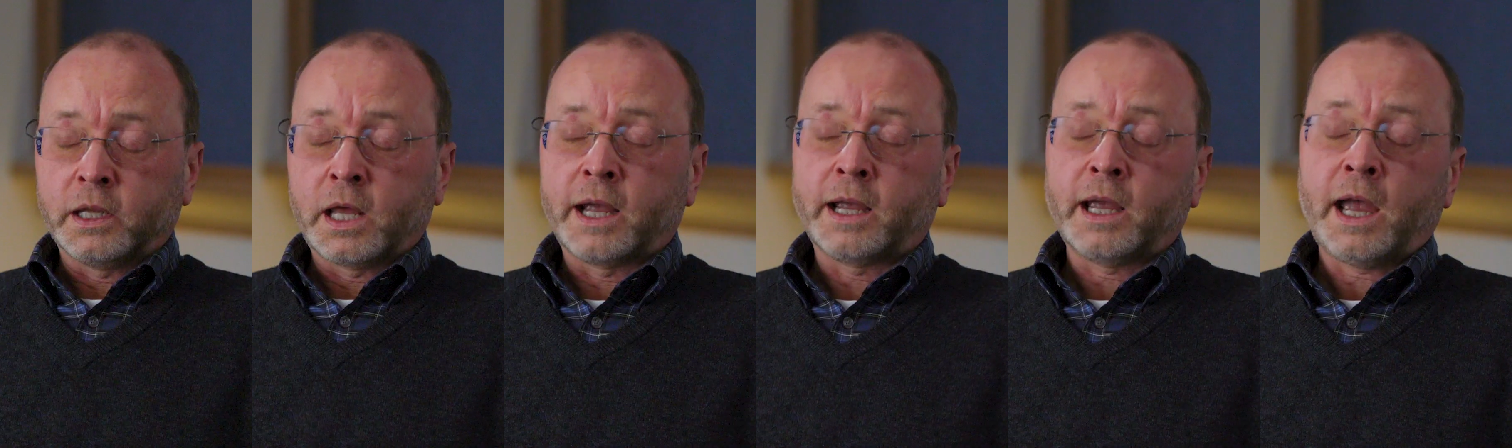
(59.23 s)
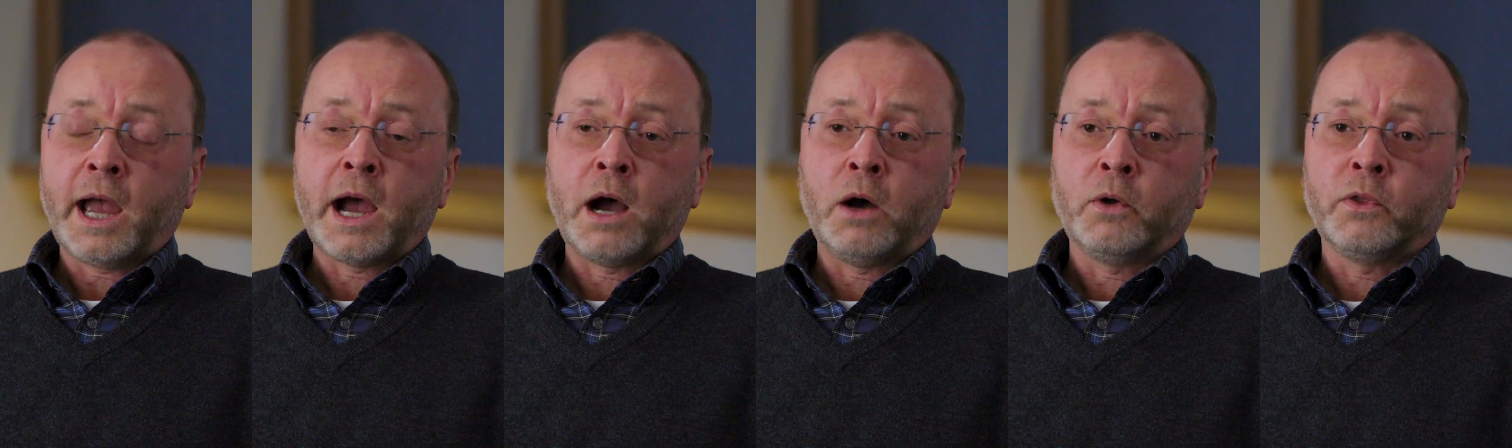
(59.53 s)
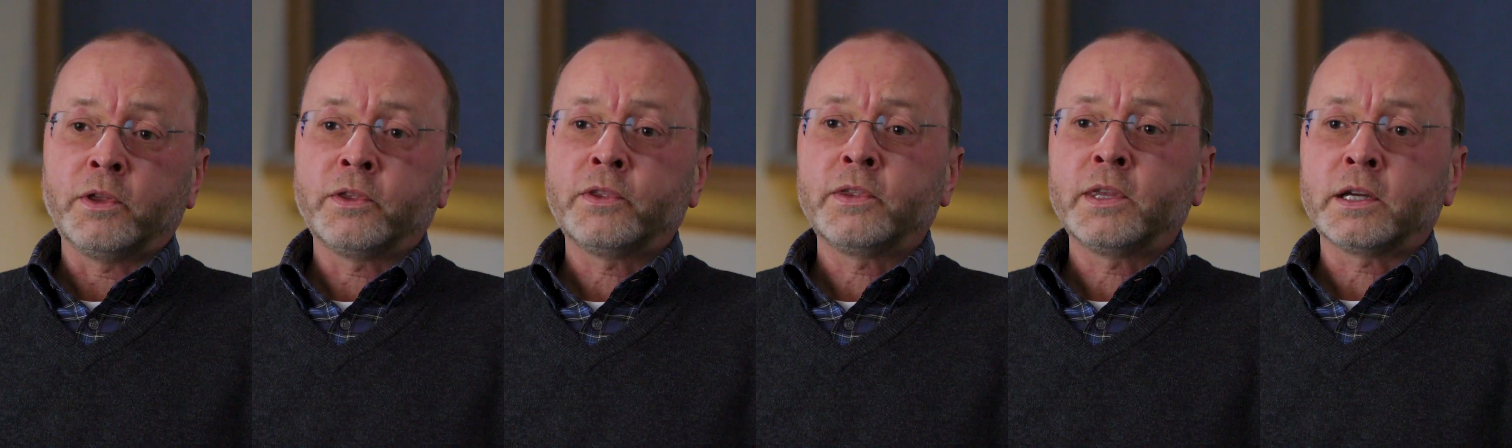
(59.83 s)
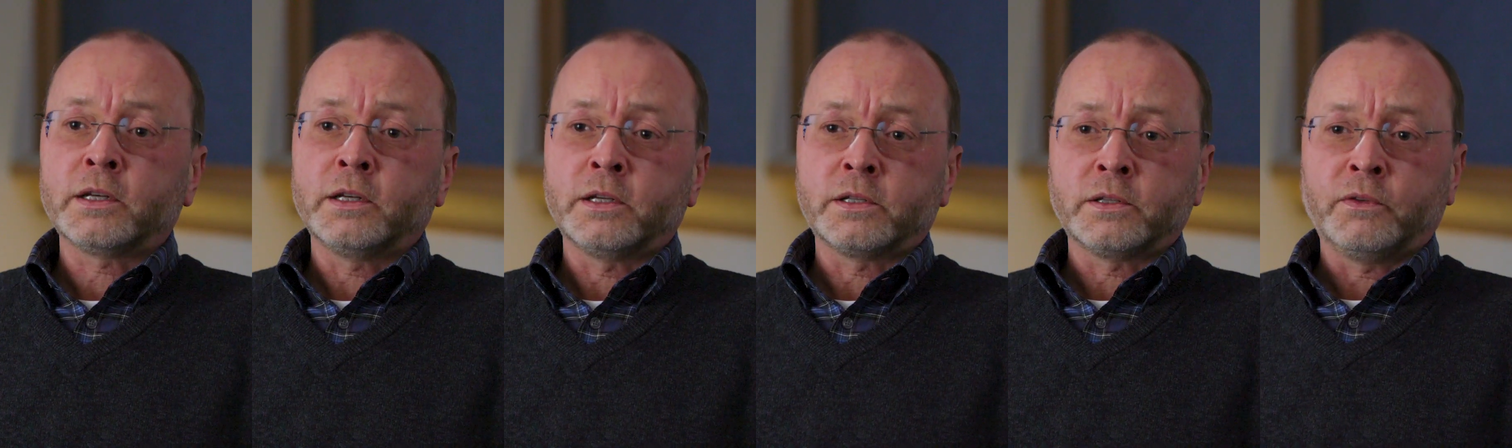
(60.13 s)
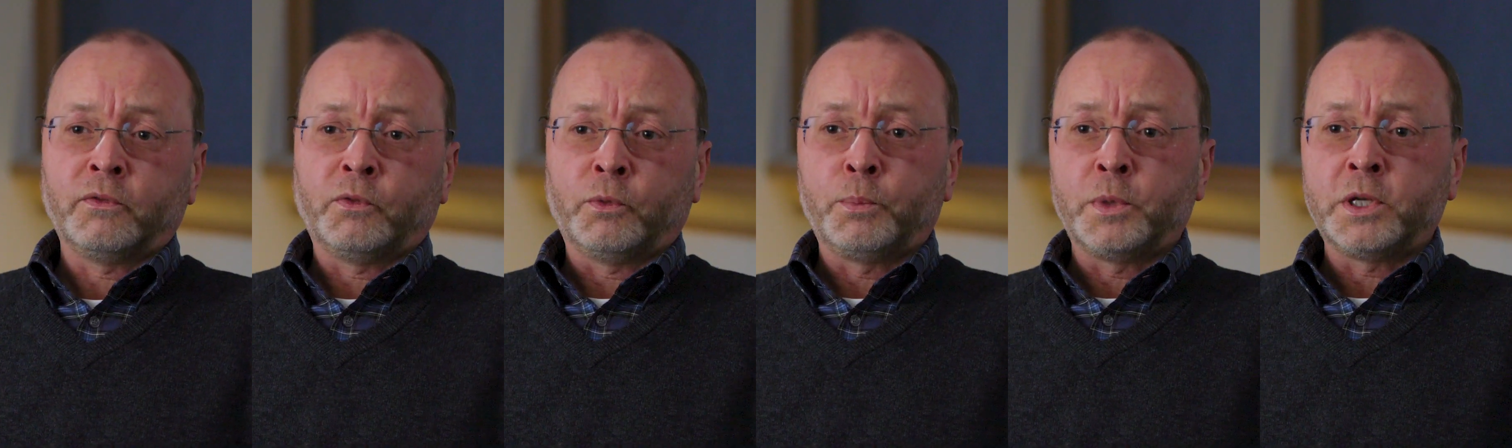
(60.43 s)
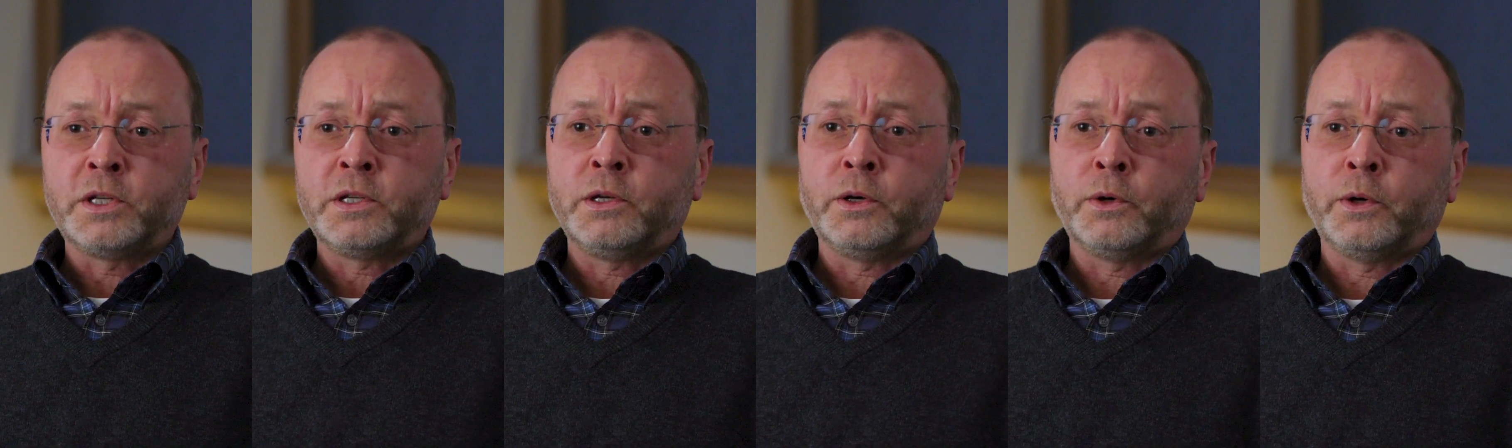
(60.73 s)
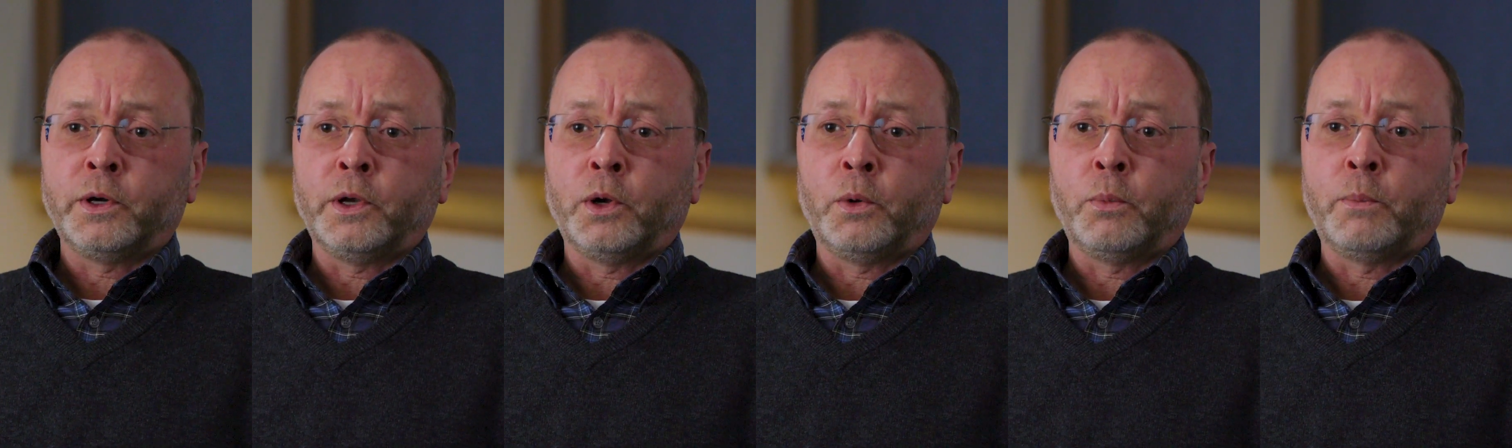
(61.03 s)
like how the thickness of a
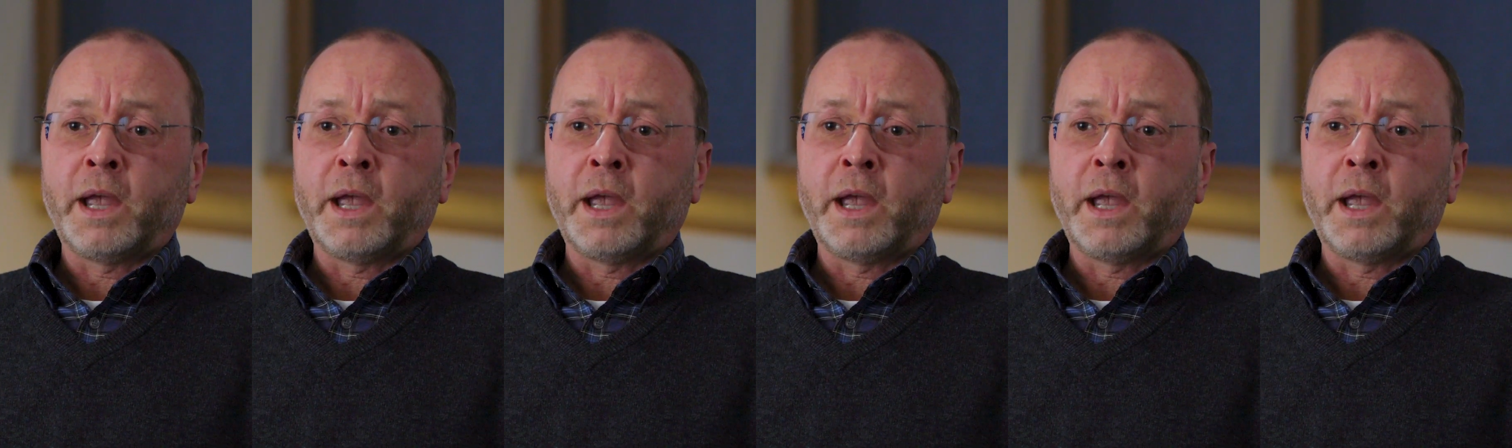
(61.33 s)
material